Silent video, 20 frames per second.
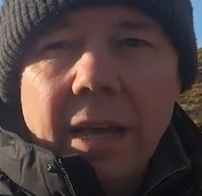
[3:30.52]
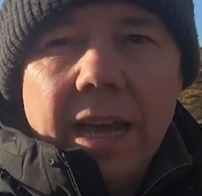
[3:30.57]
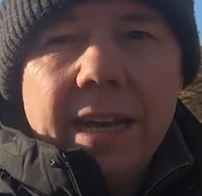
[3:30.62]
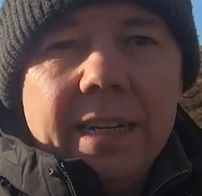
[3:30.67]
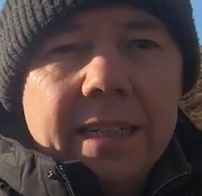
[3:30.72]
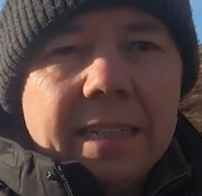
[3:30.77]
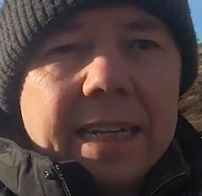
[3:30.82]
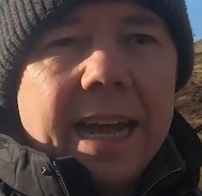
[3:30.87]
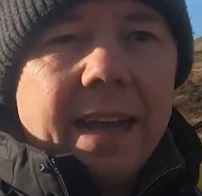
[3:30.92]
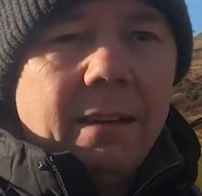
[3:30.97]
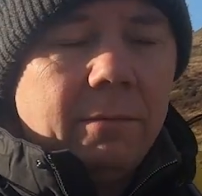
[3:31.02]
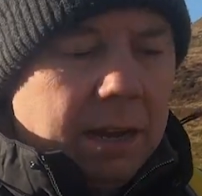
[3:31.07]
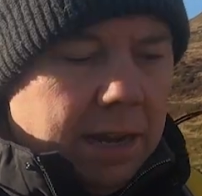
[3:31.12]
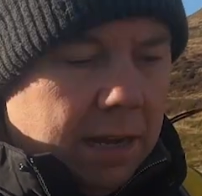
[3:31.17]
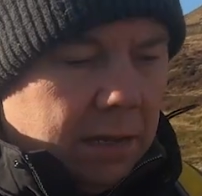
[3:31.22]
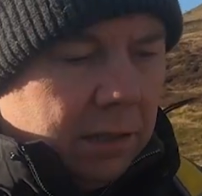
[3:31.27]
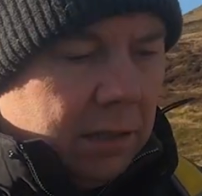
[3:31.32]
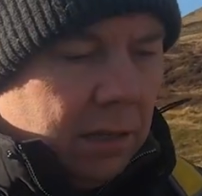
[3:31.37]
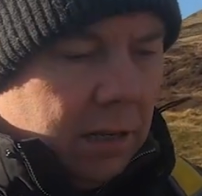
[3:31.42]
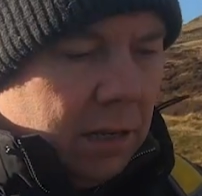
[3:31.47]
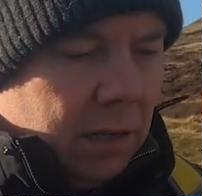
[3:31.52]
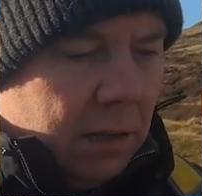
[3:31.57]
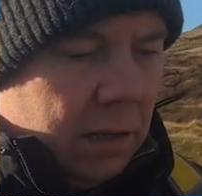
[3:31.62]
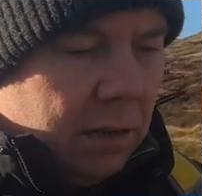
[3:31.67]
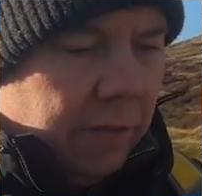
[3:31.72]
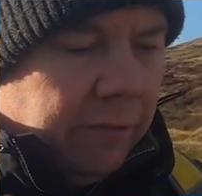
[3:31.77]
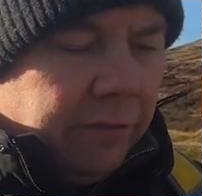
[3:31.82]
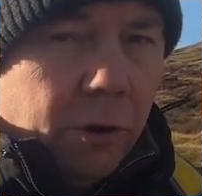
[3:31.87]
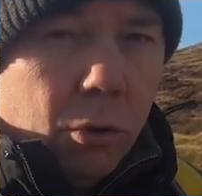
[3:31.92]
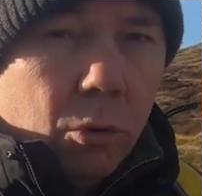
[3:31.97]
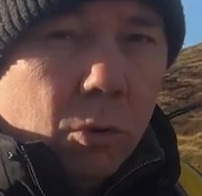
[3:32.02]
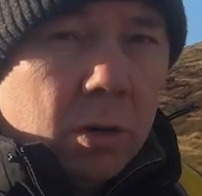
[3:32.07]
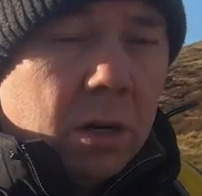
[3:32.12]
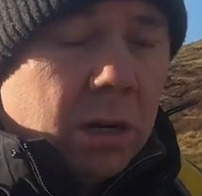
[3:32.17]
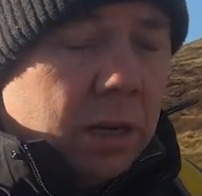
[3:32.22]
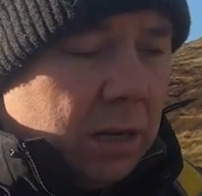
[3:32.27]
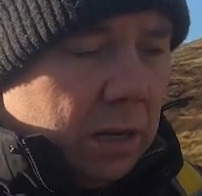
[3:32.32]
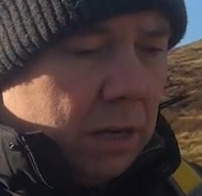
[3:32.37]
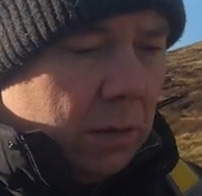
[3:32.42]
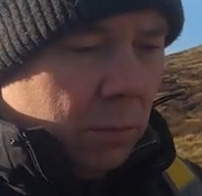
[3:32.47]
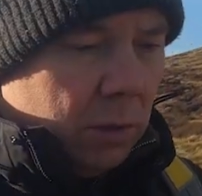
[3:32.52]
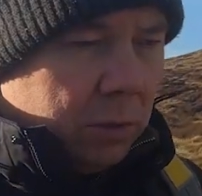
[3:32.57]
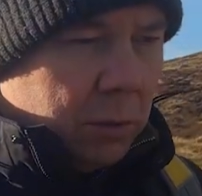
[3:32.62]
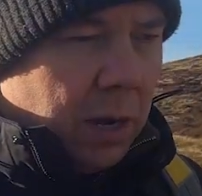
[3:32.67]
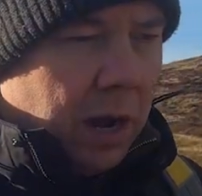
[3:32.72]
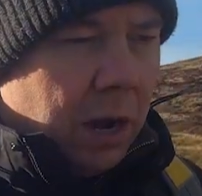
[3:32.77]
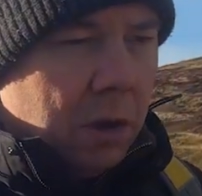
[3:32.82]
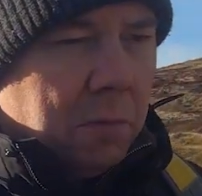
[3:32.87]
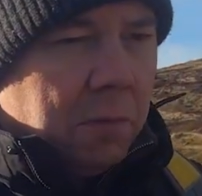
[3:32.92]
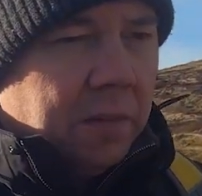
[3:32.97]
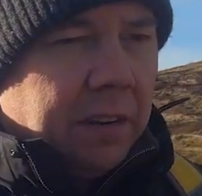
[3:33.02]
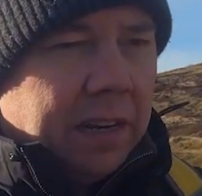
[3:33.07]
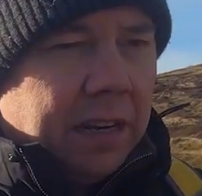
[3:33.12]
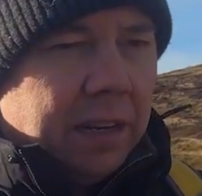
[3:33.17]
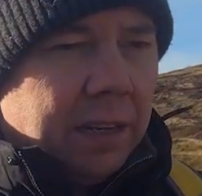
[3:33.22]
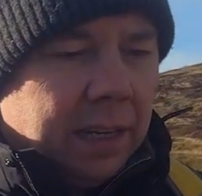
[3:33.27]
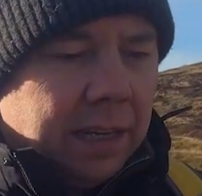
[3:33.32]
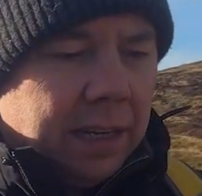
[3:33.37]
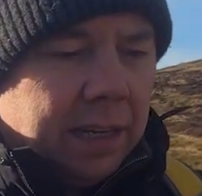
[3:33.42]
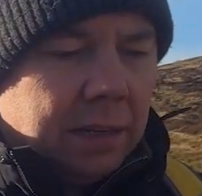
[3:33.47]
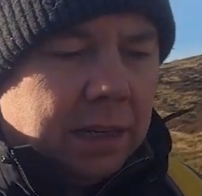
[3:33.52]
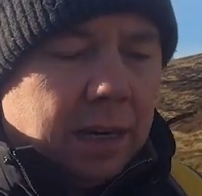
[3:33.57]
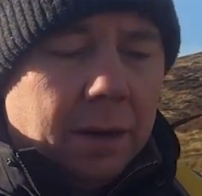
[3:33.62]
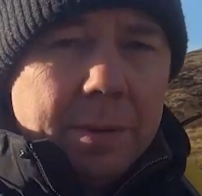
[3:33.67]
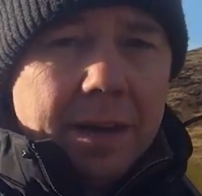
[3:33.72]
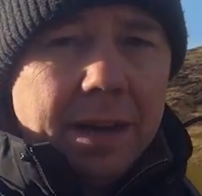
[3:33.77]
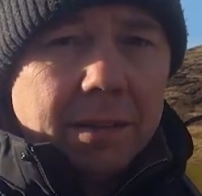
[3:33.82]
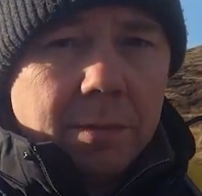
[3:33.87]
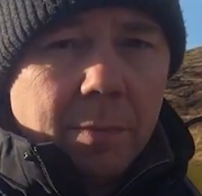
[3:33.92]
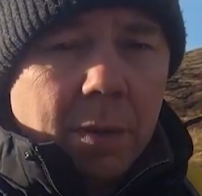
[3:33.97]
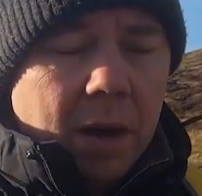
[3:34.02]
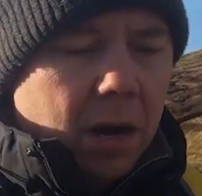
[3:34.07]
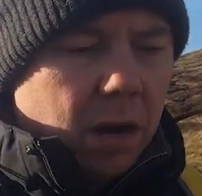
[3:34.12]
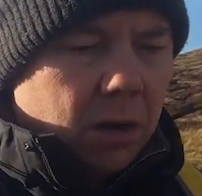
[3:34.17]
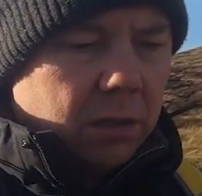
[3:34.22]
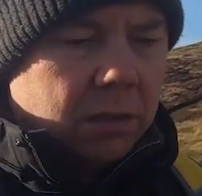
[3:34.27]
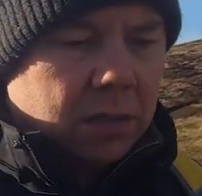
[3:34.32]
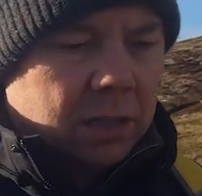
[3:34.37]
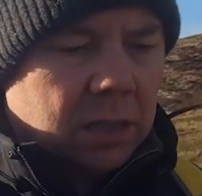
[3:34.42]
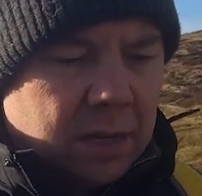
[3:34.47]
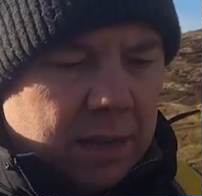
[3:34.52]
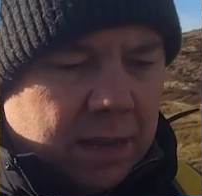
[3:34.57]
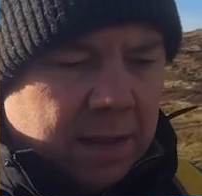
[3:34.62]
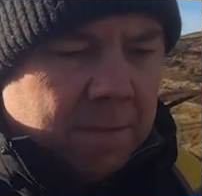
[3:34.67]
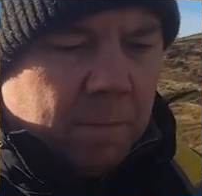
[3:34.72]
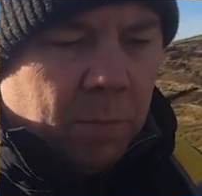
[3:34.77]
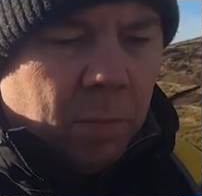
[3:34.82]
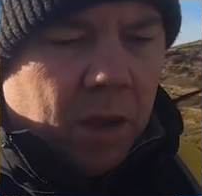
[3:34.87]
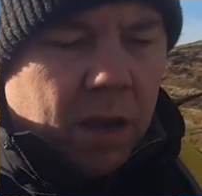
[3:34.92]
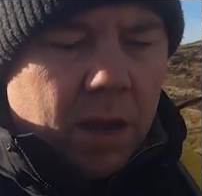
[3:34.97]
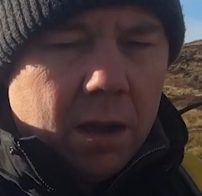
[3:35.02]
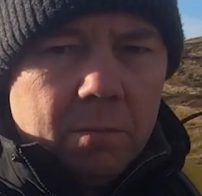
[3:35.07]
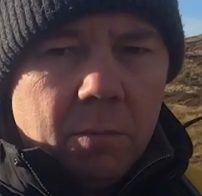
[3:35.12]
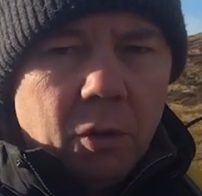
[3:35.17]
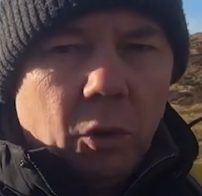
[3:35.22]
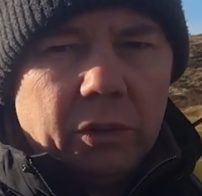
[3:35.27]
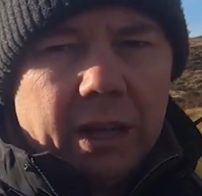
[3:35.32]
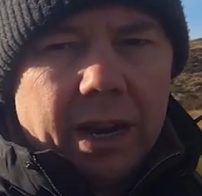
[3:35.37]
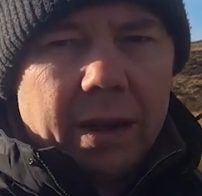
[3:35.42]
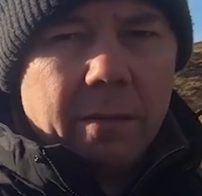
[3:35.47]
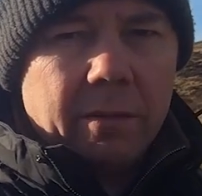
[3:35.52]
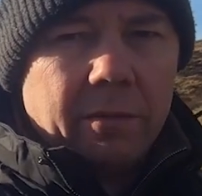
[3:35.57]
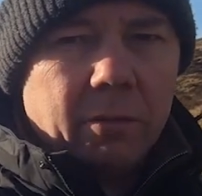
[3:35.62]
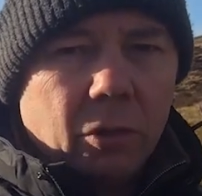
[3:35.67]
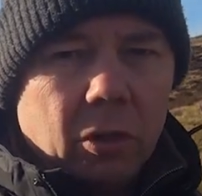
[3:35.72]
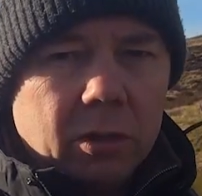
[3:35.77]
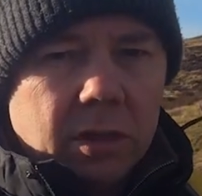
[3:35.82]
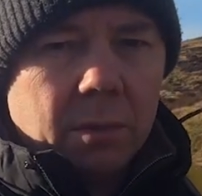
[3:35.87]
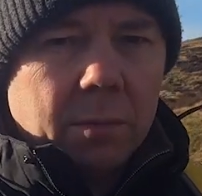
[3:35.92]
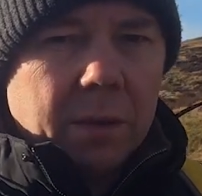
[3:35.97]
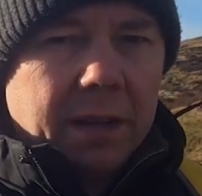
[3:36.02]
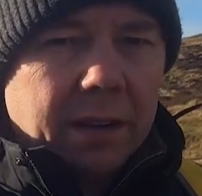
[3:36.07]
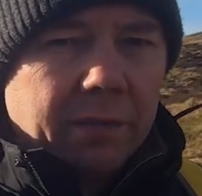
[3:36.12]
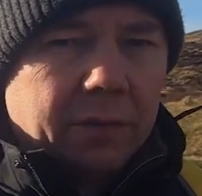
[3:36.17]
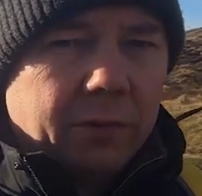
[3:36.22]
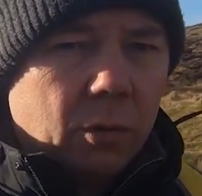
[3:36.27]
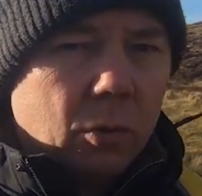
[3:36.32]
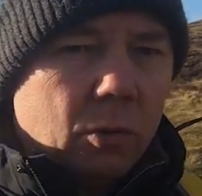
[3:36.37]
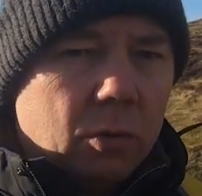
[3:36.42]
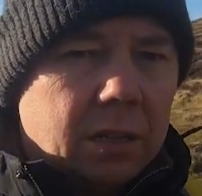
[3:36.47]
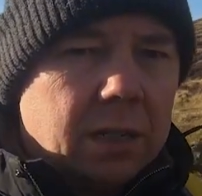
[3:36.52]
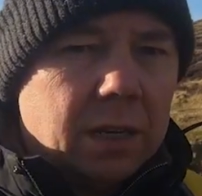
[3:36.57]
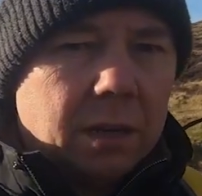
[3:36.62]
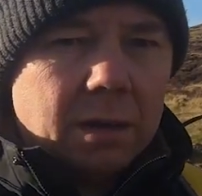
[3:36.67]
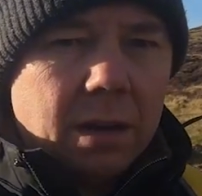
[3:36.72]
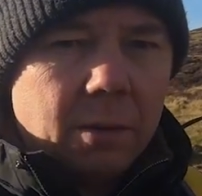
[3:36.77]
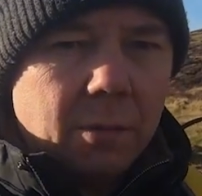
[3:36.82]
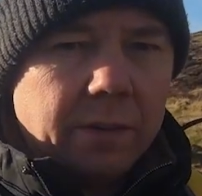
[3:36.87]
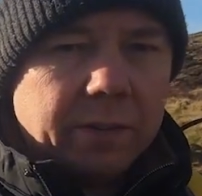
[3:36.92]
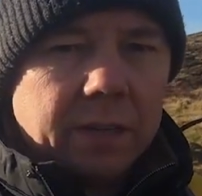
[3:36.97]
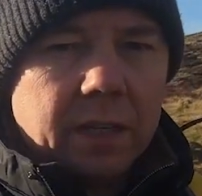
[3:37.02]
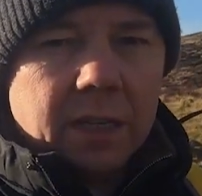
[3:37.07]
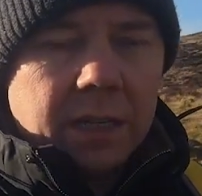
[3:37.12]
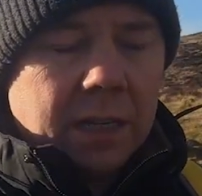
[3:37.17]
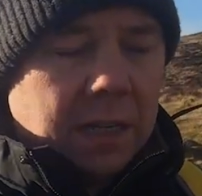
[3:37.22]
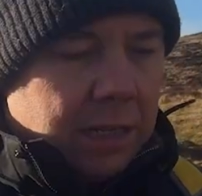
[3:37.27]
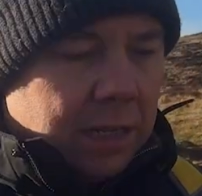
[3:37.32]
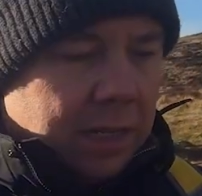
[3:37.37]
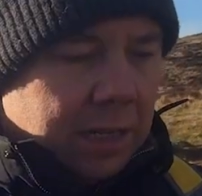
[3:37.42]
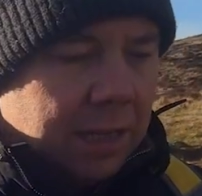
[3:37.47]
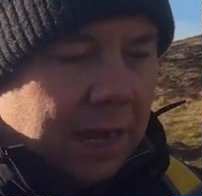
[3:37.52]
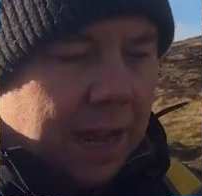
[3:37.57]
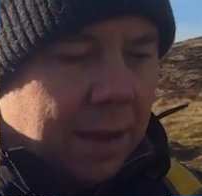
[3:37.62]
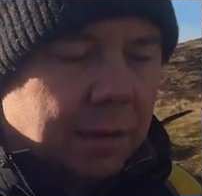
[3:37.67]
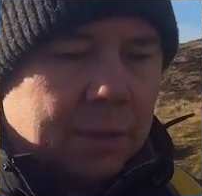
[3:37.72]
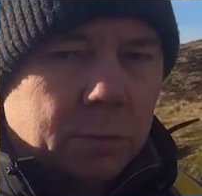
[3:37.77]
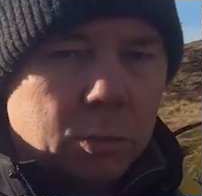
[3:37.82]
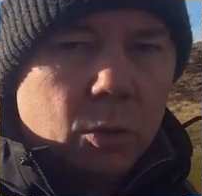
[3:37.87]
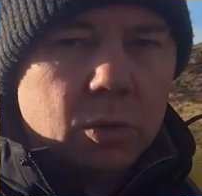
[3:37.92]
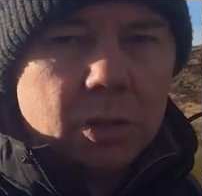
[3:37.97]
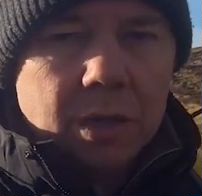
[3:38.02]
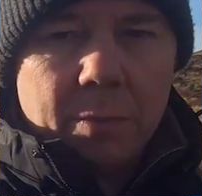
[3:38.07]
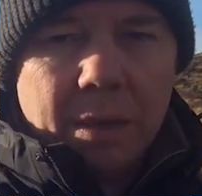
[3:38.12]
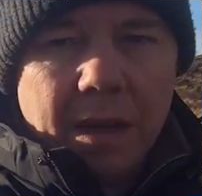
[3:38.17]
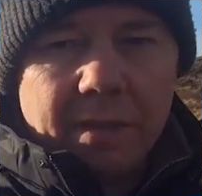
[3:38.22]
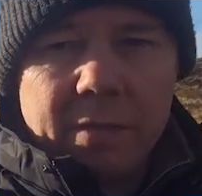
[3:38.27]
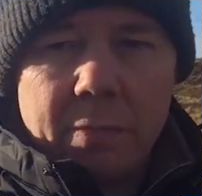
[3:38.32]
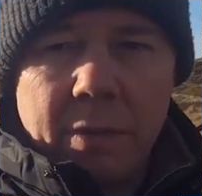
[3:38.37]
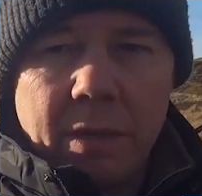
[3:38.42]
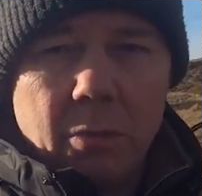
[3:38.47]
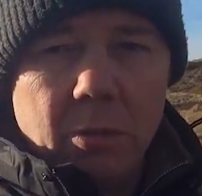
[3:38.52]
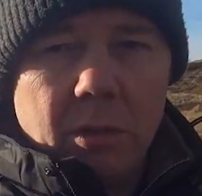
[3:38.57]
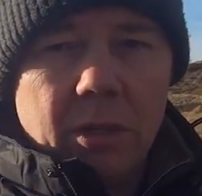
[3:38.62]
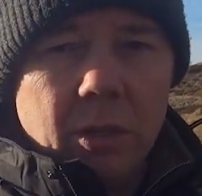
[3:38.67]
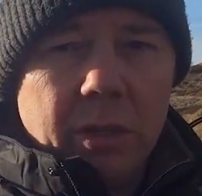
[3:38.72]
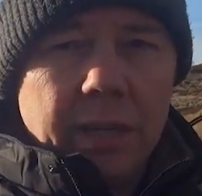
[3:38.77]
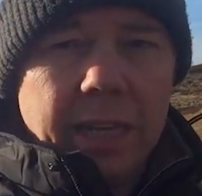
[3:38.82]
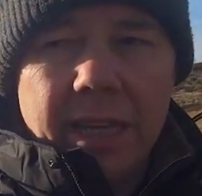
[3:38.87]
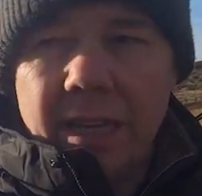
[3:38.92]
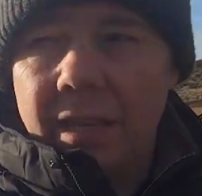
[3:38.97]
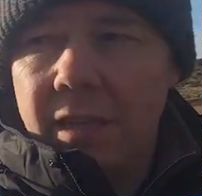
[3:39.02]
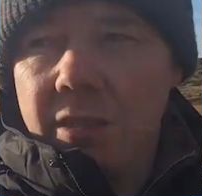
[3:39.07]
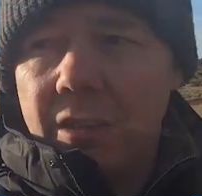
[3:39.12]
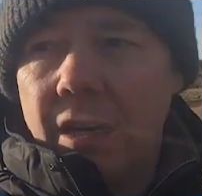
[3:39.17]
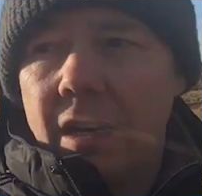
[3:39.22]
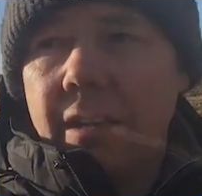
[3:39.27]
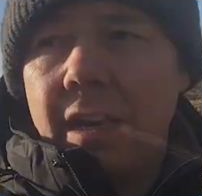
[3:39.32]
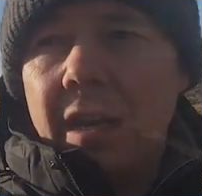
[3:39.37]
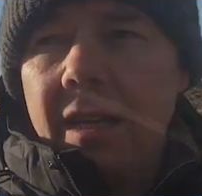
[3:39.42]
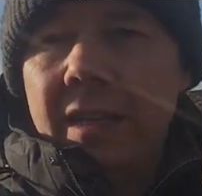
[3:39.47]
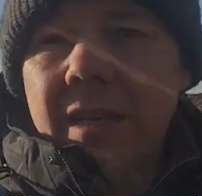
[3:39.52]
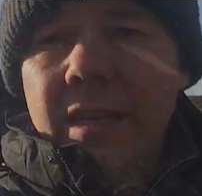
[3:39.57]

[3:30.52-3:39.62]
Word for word: heading down now to the ford, which we're hoping you're going to be able to pass. Um, not done it before, so being a ford, don't know whether how much water, but I won't be doing it. I'll show you